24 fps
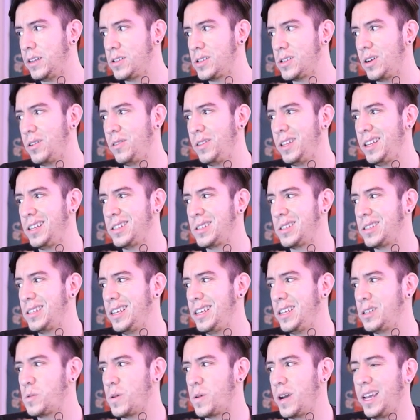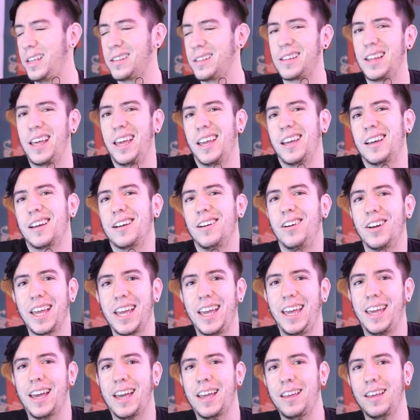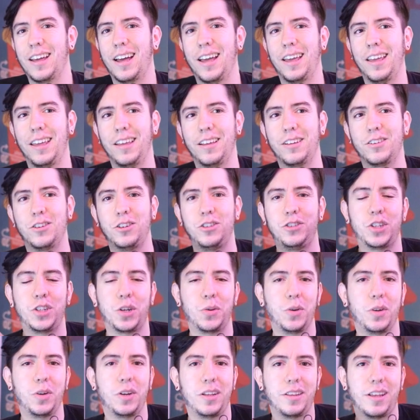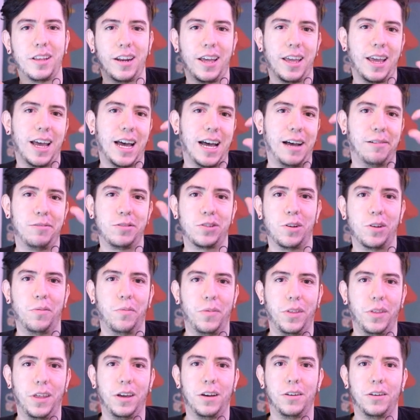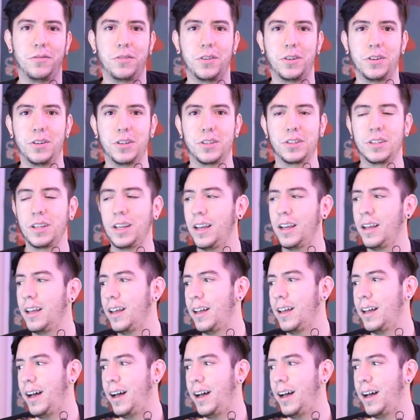So this way is like, okay, I contributed and I have something, of course.